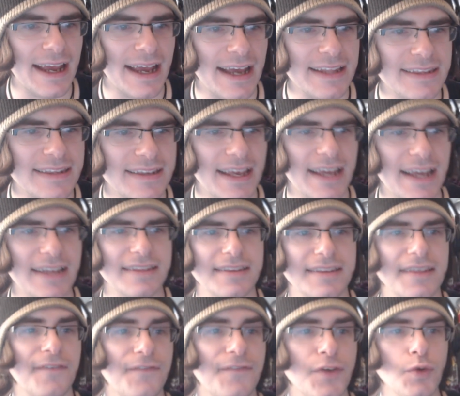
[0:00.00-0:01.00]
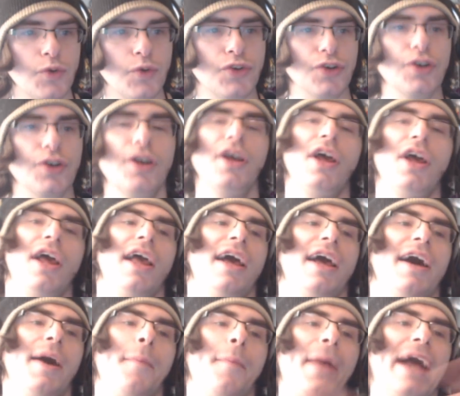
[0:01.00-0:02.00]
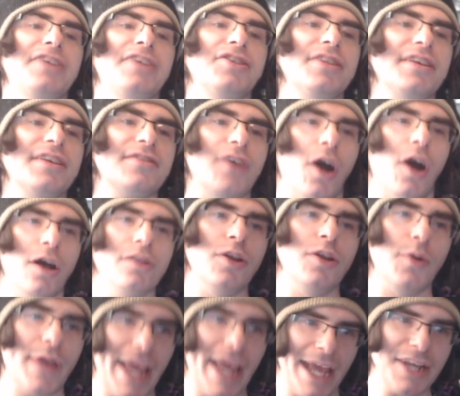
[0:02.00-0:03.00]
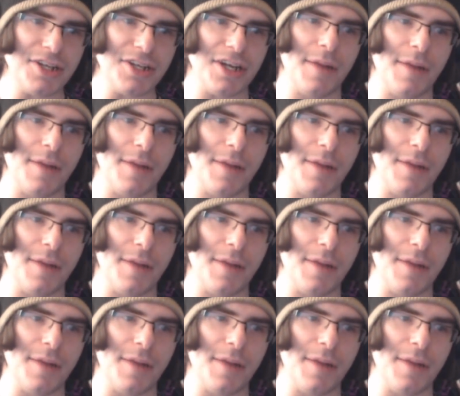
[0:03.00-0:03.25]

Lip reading: I'd say it's the future. Imagine this on location.